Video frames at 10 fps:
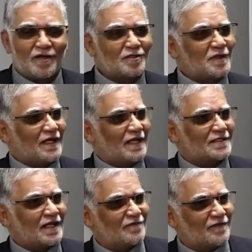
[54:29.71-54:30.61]
to
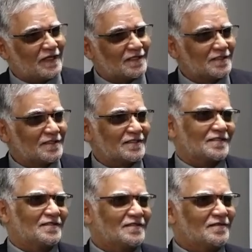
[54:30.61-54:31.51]
electric vehicles,
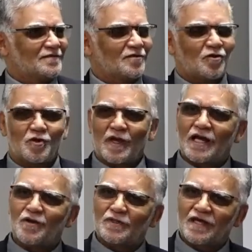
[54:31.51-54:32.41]
or do I
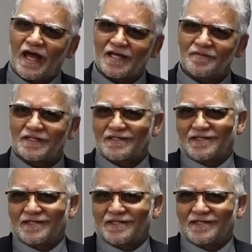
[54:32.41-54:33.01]
go with a hybrid?